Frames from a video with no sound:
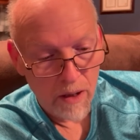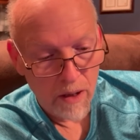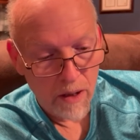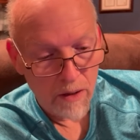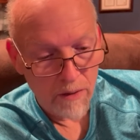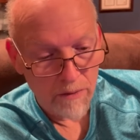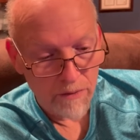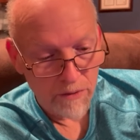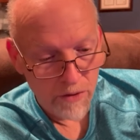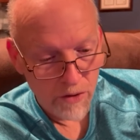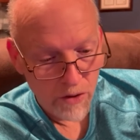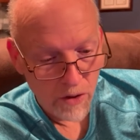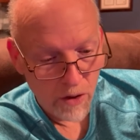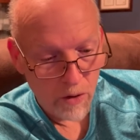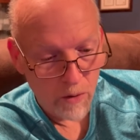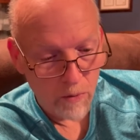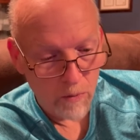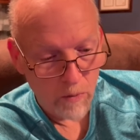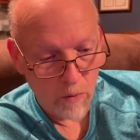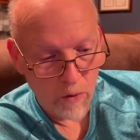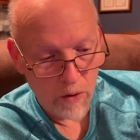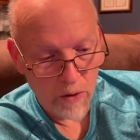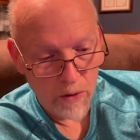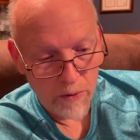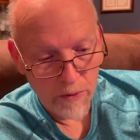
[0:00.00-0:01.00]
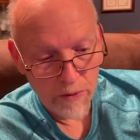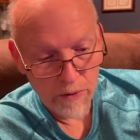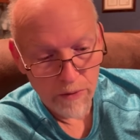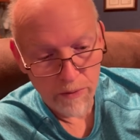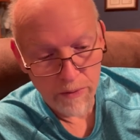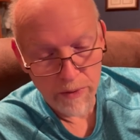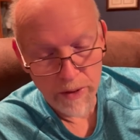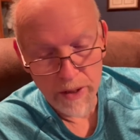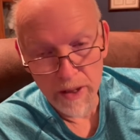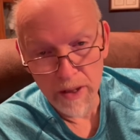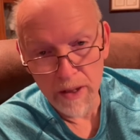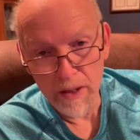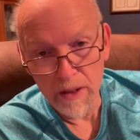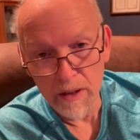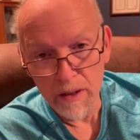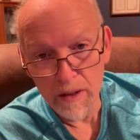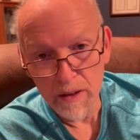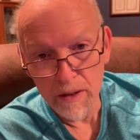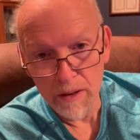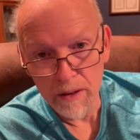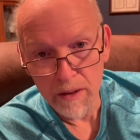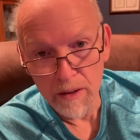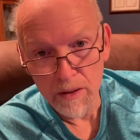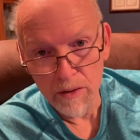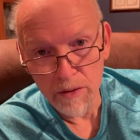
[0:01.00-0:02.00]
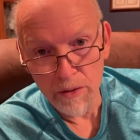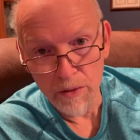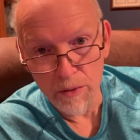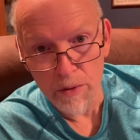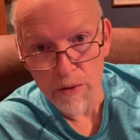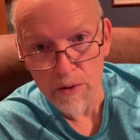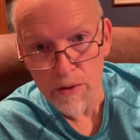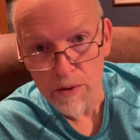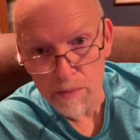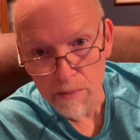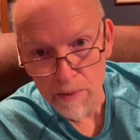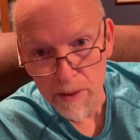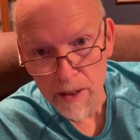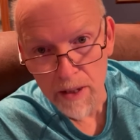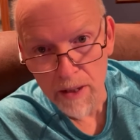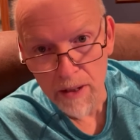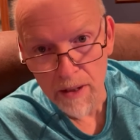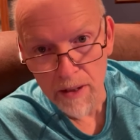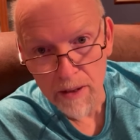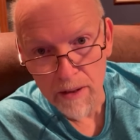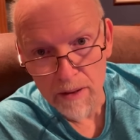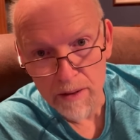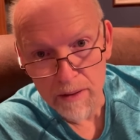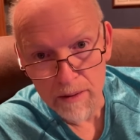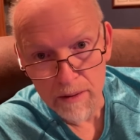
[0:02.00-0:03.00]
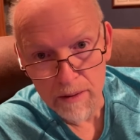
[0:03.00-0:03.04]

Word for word: of Psalm 103 do the speaking.